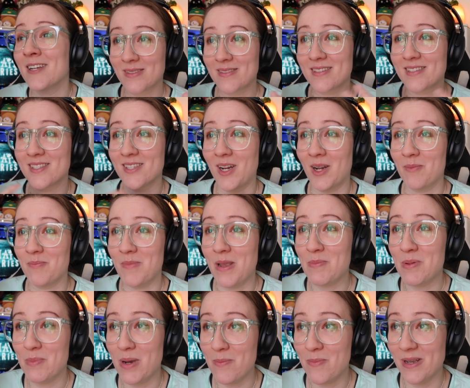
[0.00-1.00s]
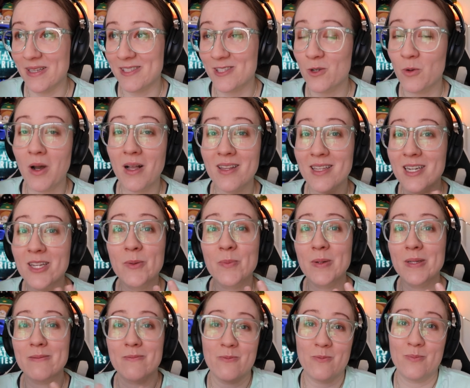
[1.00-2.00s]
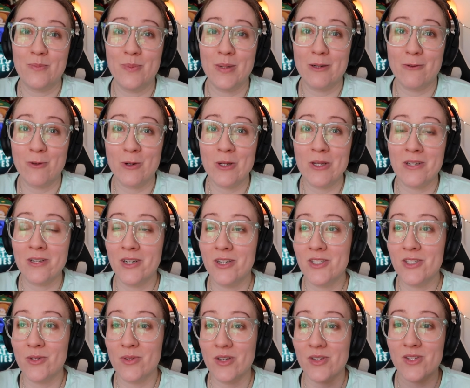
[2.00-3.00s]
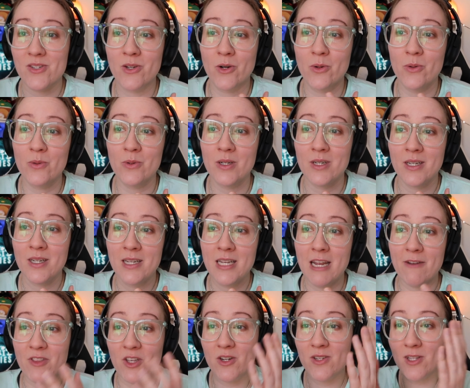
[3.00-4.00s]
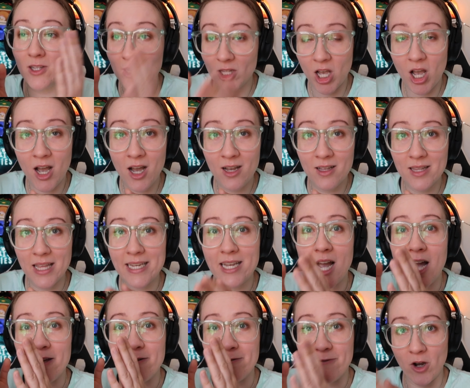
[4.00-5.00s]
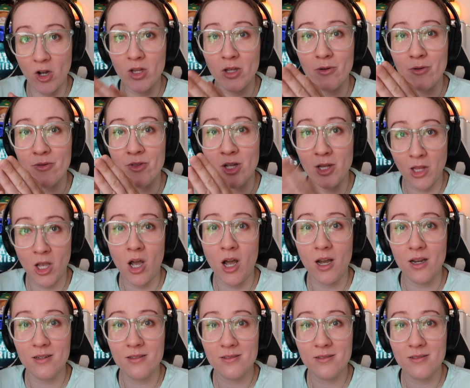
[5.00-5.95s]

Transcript: It's not maybe my best quality, but what are you gonna do? There's no, if there's a law, like I follow the law.